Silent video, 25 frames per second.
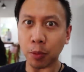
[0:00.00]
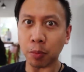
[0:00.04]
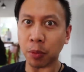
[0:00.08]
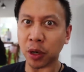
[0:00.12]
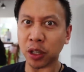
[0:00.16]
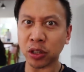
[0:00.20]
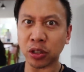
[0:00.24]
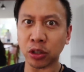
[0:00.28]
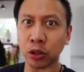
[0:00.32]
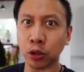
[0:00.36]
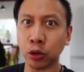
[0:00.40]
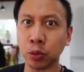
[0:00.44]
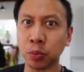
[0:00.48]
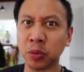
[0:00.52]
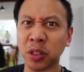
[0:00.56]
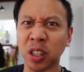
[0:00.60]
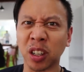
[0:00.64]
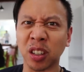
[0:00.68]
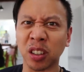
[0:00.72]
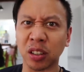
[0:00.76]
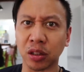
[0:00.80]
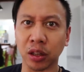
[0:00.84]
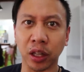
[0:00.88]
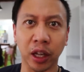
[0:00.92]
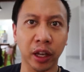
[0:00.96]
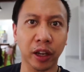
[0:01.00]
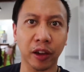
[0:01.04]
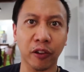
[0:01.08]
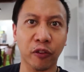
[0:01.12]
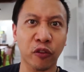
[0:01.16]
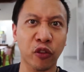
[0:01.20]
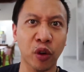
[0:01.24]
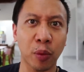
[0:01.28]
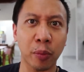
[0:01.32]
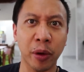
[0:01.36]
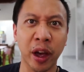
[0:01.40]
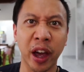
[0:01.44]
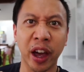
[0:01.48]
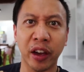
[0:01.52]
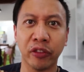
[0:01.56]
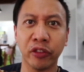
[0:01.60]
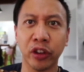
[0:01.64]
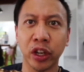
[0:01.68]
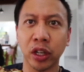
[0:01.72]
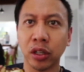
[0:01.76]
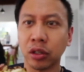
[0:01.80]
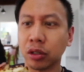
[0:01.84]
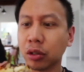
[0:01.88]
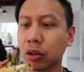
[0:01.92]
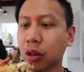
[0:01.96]
Mushrooms like from
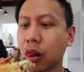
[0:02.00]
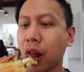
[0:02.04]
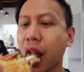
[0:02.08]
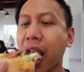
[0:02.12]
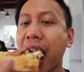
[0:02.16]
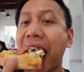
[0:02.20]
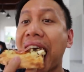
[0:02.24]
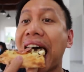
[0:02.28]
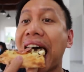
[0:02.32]
heaven. Cypher.